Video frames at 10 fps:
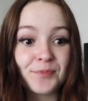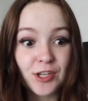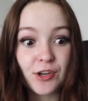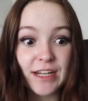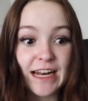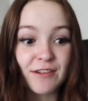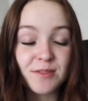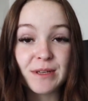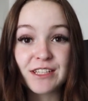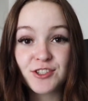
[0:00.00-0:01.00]
turning out
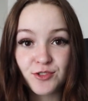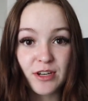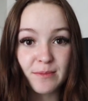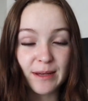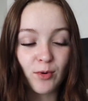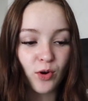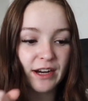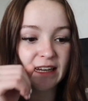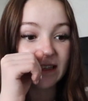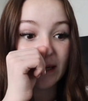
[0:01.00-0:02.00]
to be extremely
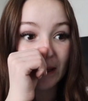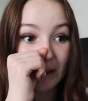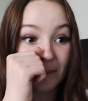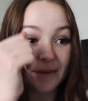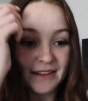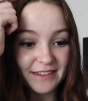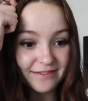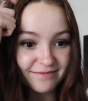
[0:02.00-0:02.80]
boring. I'm